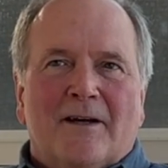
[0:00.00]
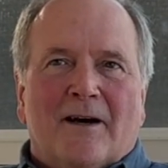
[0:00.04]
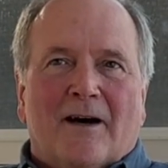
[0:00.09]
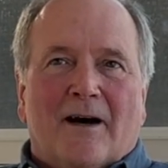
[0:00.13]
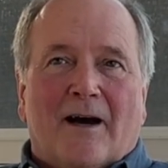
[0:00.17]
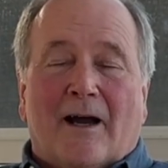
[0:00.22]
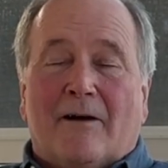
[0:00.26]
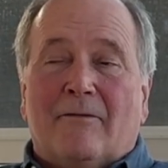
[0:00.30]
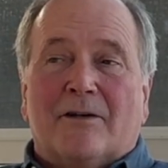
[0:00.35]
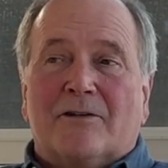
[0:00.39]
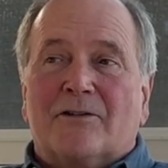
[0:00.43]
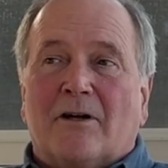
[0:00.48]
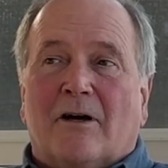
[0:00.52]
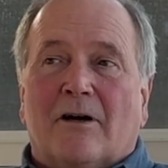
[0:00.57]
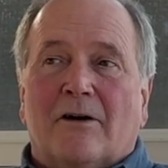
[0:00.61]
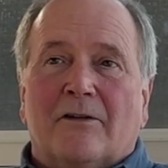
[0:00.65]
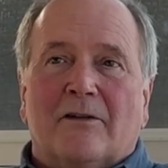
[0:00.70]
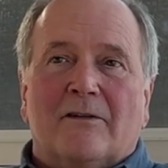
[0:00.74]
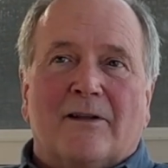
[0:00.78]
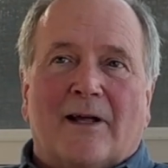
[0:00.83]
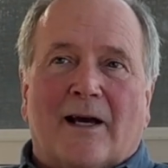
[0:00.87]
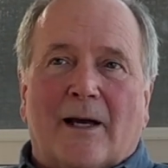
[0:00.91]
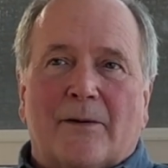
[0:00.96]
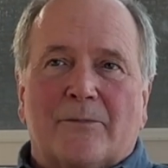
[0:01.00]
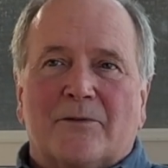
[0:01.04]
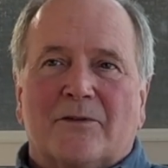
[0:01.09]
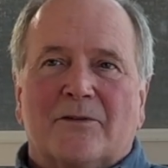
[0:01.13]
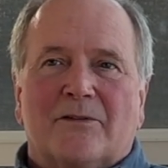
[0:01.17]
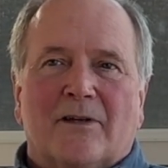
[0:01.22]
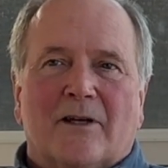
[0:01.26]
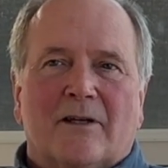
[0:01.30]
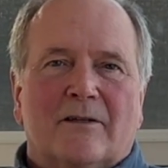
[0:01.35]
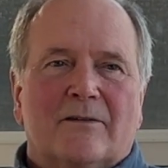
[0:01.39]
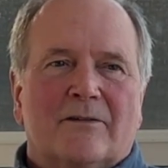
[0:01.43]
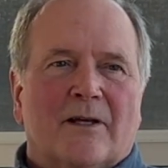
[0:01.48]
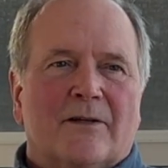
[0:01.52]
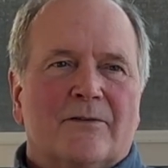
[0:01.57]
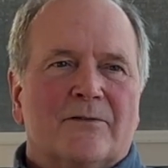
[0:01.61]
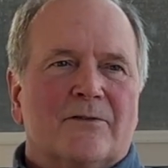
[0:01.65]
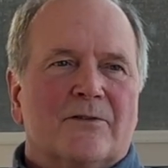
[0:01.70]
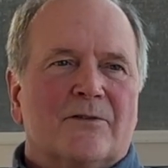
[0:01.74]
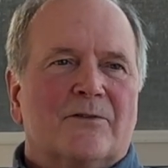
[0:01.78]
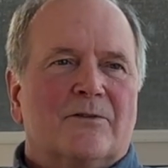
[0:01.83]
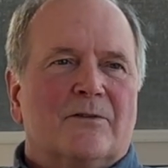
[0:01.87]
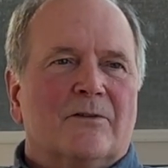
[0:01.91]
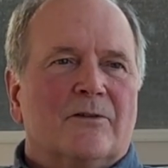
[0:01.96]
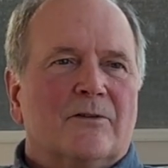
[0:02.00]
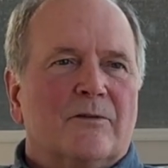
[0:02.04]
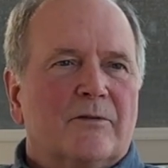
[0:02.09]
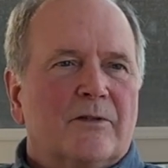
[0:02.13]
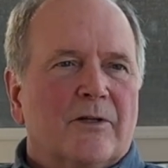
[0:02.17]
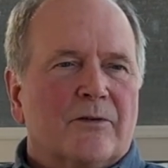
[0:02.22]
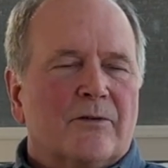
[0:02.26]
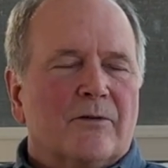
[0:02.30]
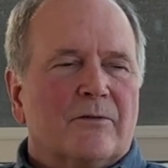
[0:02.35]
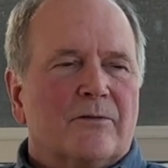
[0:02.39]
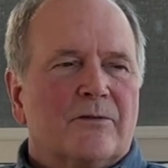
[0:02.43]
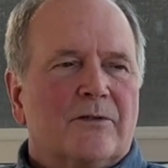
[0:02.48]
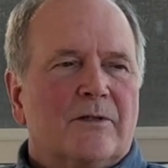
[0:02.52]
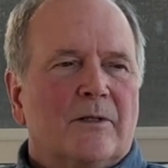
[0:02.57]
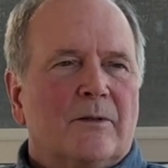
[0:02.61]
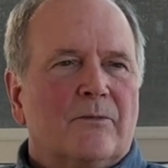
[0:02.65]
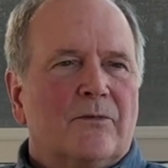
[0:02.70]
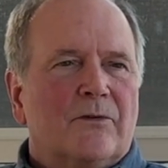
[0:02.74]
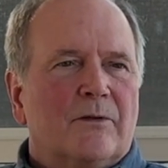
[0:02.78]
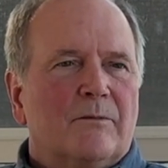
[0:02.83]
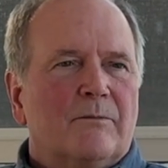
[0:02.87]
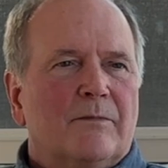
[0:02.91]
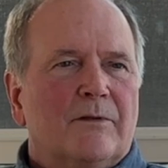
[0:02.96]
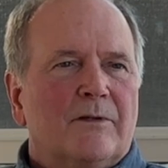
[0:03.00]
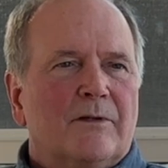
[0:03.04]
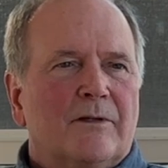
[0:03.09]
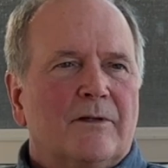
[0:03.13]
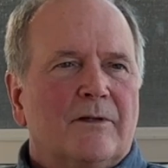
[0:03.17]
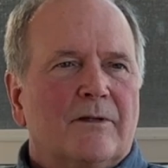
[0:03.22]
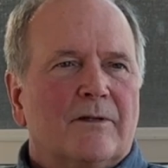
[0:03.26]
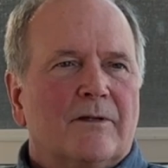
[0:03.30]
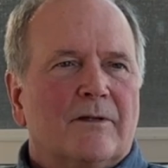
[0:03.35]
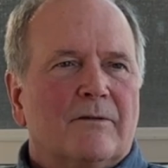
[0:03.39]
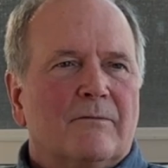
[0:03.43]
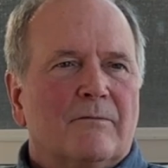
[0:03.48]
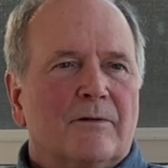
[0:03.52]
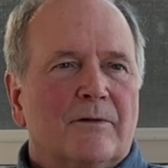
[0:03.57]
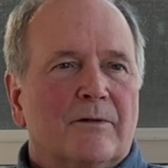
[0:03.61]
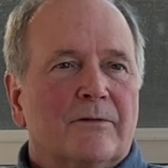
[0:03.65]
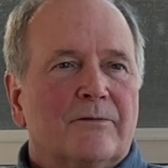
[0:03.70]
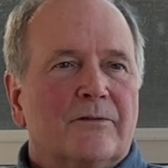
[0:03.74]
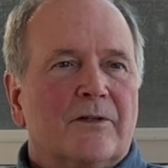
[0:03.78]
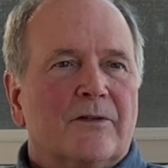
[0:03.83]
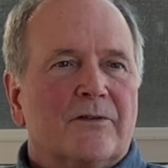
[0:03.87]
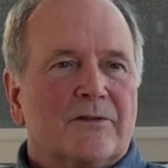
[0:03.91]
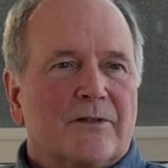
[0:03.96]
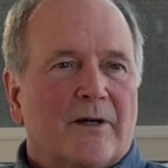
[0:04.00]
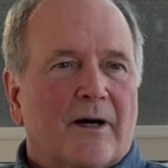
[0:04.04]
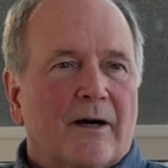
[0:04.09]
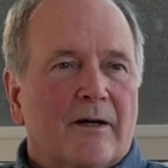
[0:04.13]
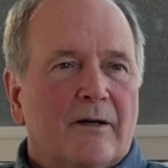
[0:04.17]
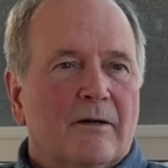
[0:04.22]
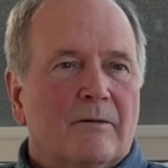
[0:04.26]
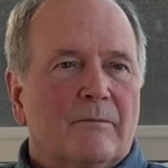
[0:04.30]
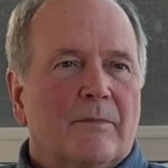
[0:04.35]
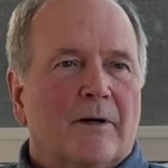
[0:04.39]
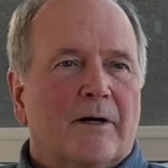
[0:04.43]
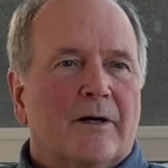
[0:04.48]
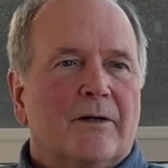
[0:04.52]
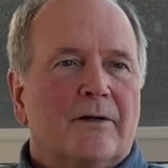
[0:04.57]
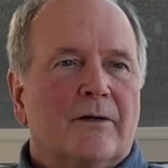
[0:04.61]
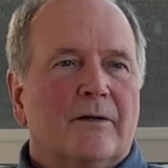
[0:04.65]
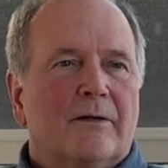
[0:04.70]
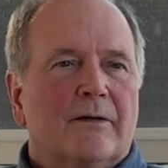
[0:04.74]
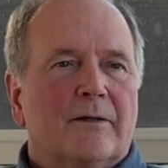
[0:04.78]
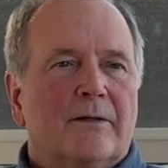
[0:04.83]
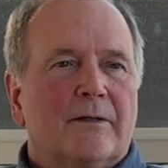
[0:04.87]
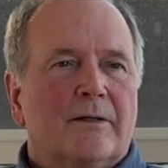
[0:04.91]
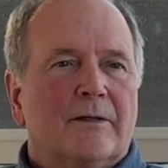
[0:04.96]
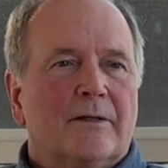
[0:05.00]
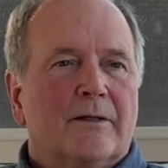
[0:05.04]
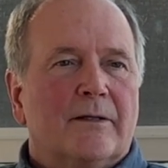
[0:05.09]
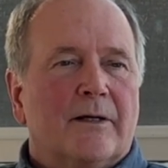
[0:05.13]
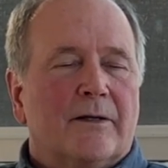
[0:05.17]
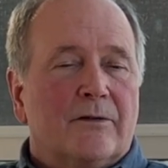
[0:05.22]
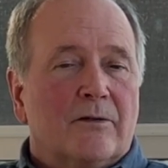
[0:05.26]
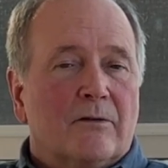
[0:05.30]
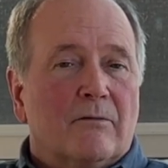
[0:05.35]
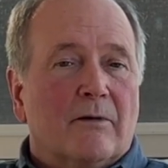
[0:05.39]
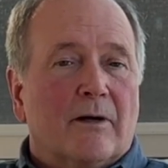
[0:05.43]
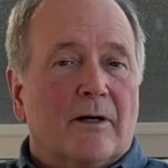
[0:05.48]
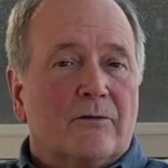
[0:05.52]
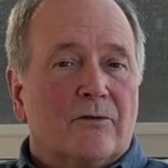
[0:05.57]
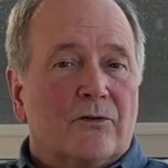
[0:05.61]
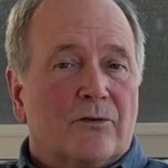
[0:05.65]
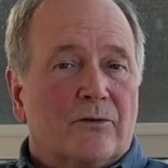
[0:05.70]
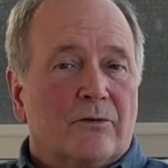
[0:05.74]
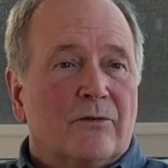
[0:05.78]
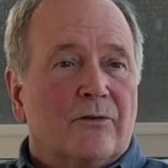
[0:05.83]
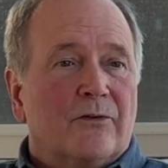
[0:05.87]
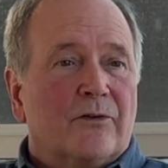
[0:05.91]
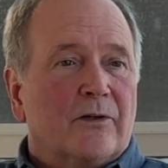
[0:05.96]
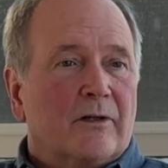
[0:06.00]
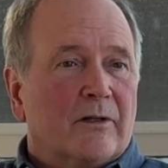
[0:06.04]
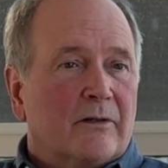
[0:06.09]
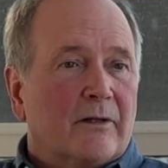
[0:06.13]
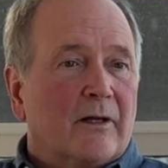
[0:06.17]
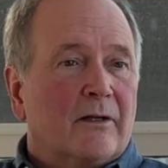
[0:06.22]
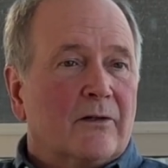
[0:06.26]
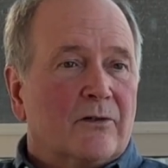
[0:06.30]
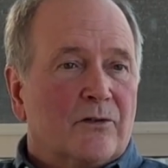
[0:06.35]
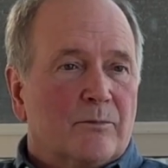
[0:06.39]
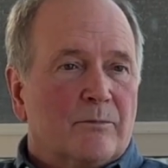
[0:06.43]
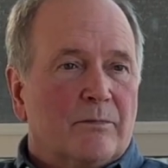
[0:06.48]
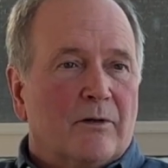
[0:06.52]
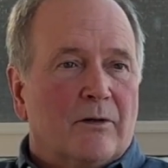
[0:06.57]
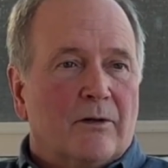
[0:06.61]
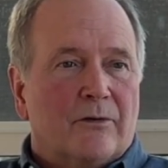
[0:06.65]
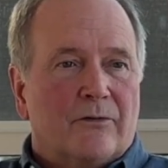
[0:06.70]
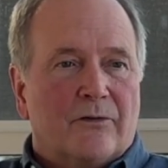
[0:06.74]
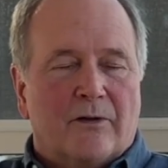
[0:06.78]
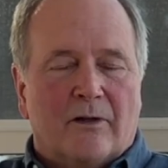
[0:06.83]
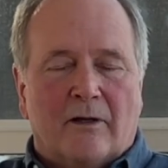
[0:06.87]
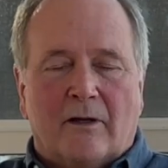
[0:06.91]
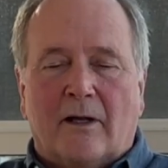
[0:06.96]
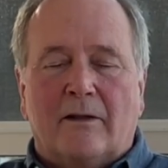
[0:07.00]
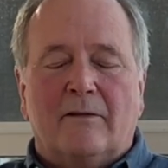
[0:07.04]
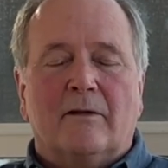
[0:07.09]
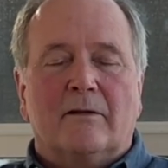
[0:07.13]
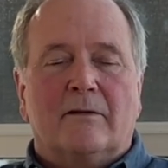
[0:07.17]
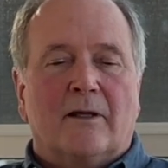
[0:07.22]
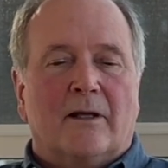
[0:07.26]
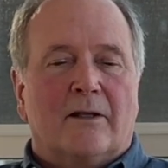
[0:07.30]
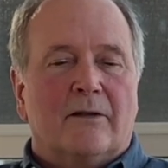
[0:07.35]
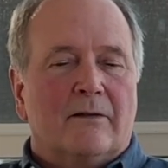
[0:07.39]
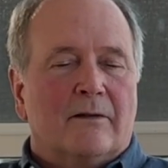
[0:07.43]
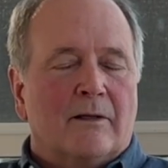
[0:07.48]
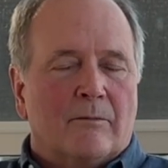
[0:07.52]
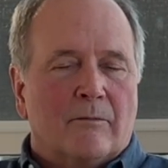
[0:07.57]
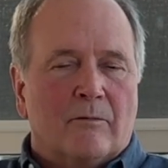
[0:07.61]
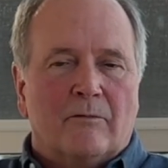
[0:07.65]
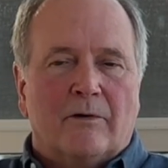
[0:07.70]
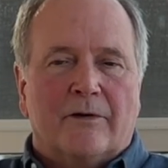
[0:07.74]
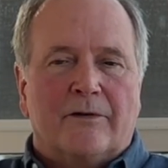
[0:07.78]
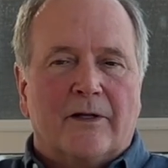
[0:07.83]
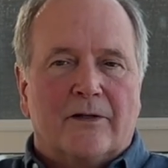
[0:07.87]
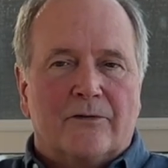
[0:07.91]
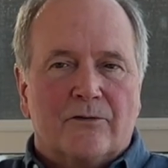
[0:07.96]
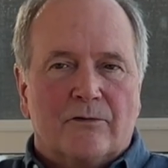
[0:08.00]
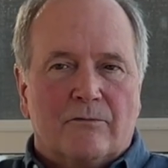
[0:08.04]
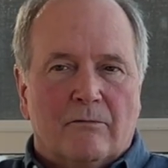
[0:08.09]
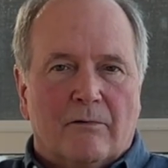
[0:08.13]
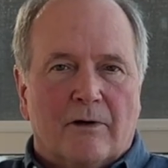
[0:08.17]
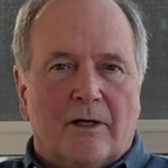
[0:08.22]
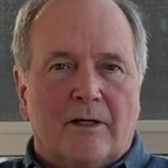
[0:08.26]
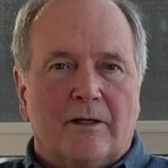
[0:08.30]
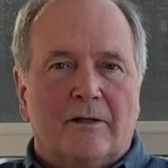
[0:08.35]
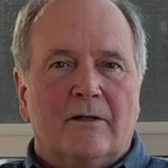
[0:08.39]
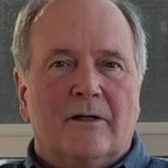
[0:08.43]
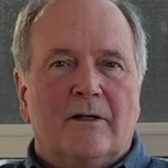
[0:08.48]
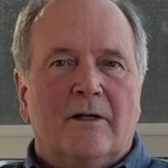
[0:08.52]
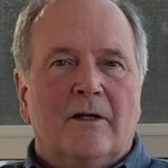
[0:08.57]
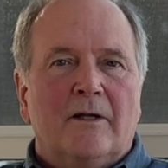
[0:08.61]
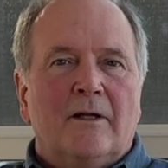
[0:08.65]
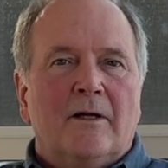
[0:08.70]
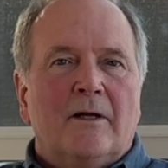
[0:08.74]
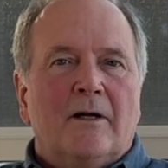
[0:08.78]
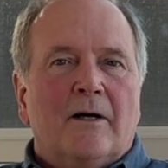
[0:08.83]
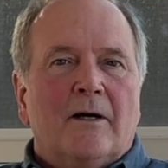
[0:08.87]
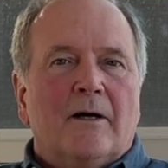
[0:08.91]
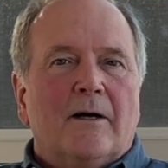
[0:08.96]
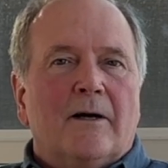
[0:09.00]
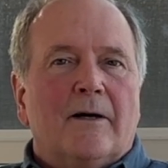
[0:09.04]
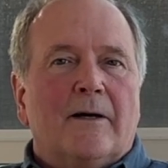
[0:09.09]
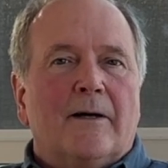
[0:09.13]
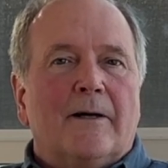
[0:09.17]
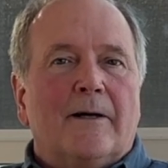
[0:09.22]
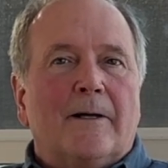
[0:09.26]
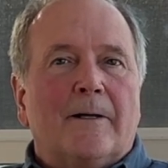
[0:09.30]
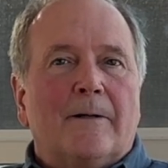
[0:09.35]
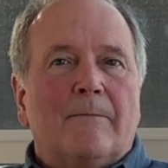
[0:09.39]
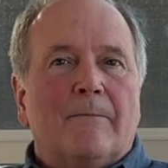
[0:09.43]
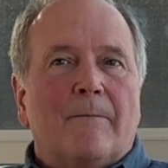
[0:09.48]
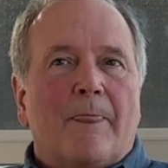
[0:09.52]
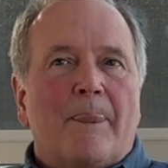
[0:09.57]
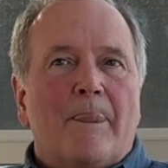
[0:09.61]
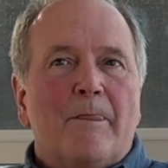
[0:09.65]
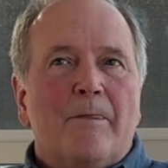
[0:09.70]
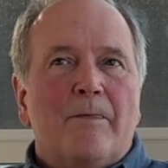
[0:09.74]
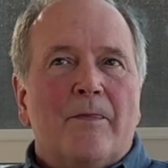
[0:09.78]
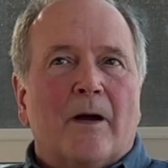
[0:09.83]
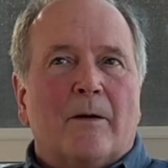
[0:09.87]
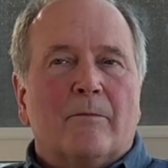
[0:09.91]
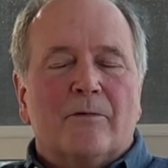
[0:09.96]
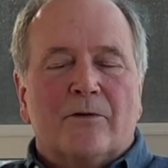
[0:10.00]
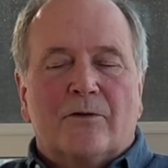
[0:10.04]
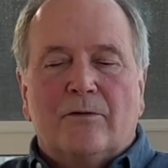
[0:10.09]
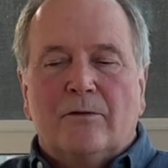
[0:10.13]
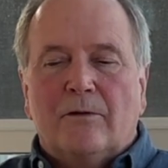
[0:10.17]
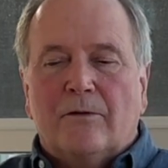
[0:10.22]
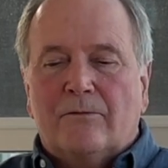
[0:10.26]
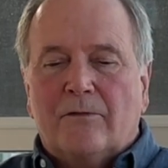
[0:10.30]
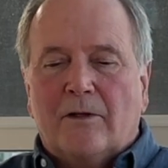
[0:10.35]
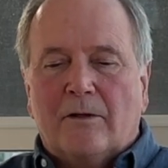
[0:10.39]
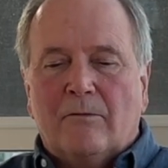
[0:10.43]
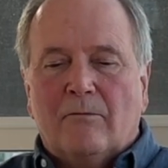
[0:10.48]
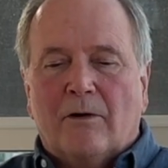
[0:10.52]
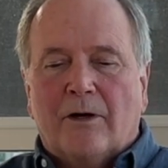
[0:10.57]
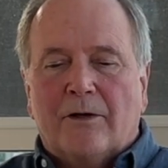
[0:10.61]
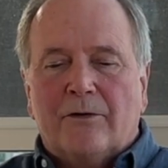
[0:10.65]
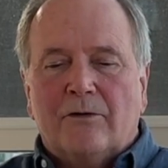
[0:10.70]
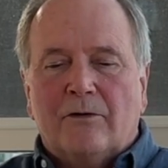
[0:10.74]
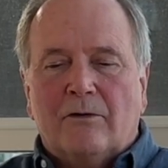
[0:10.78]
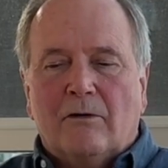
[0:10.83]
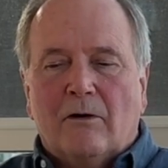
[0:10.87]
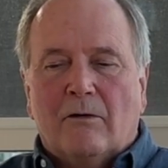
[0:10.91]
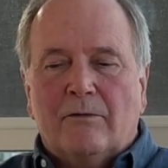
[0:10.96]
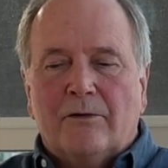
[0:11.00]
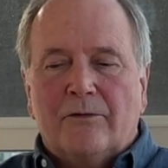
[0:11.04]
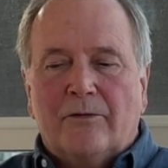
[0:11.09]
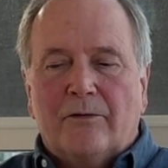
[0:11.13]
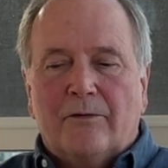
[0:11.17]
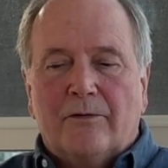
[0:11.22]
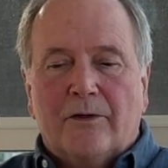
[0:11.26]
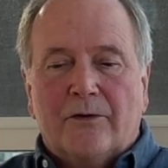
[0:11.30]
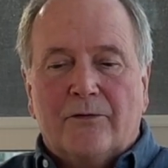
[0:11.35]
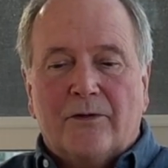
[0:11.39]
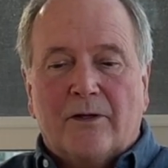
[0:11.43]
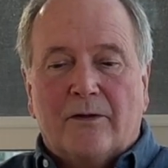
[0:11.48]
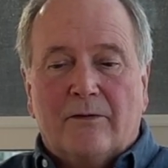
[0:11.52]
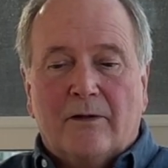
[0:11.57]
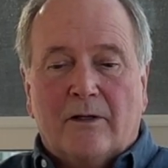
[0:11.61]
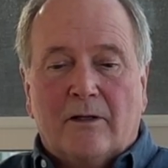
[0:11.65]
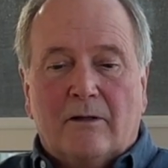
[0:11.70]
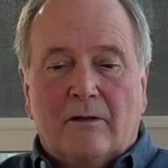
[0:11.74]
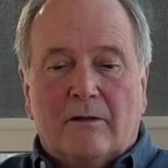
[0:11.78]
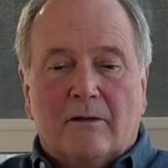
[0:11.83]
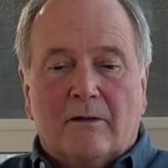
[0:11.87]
I wish all the labs could take tons of students because there seems to be a real desire by undergraduate students to get that experience. And I think that number one, that's great. Number two, if they want to go into this, I think